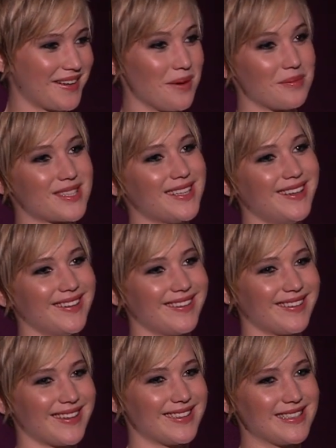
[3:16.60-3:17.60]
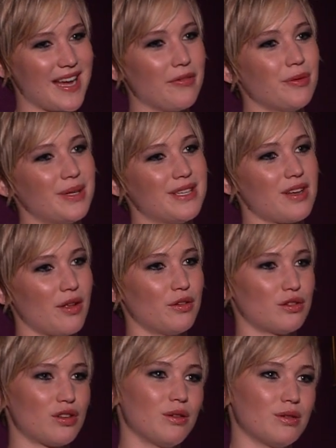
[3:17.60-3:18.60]
comes in is everybody's on
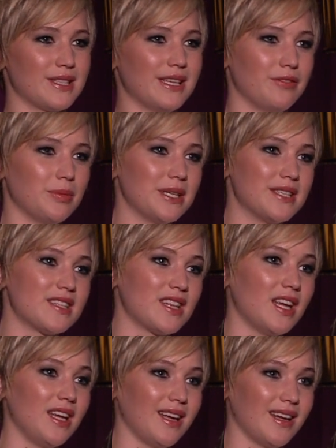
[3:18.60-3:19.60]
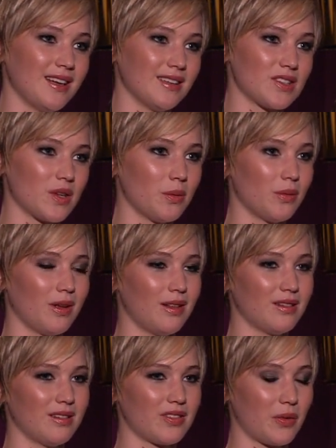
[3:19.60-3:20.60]
their toes and everybody's thinking and so
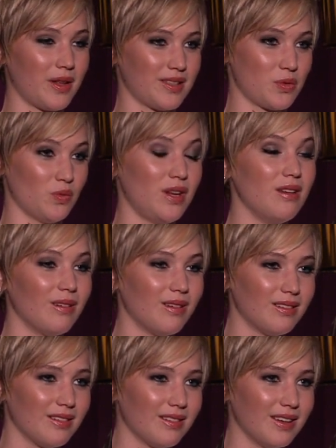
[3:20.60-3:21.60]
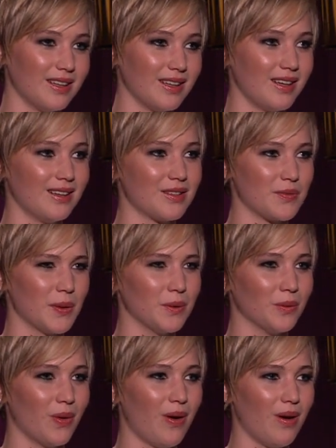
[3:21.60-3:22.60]
and so that's real and, and it's very
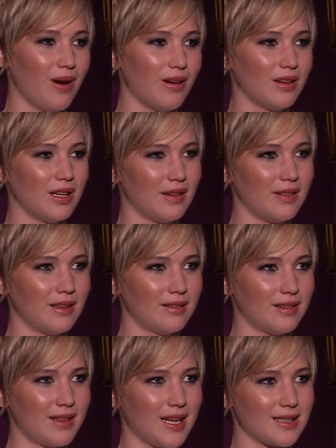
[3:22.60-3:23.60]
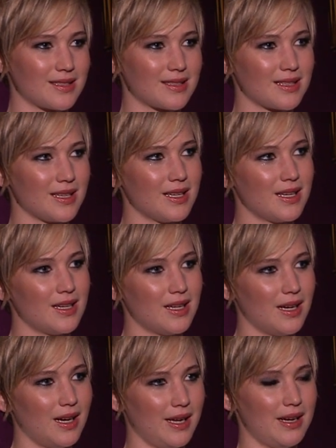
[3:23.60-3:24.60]
raw and I think that that's
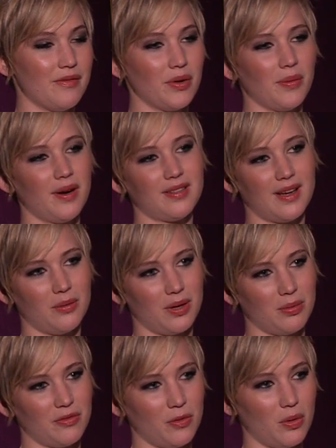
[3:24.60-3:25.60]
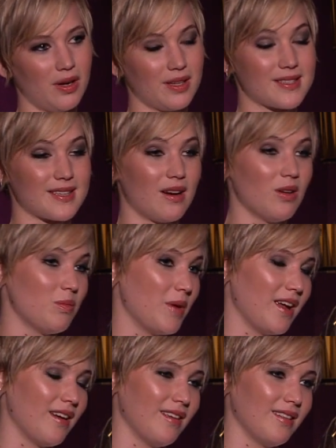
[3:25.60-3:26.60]
I had never worked that way before and it scared
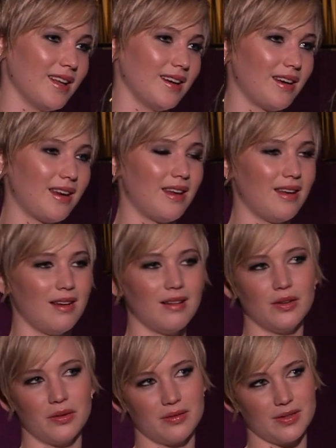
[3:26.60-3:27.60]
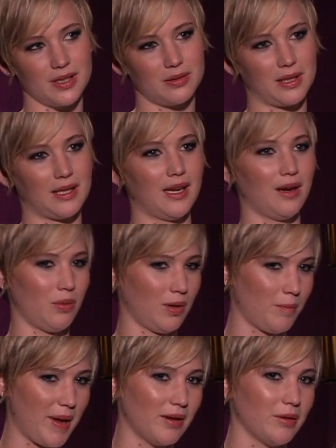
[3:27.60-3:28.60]
me and then he learned very quickly I
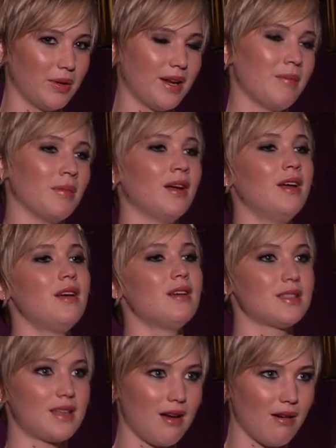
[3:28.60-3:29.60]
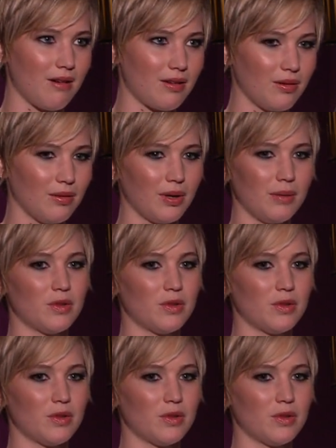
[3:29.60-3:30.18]
work better when I'm scared or when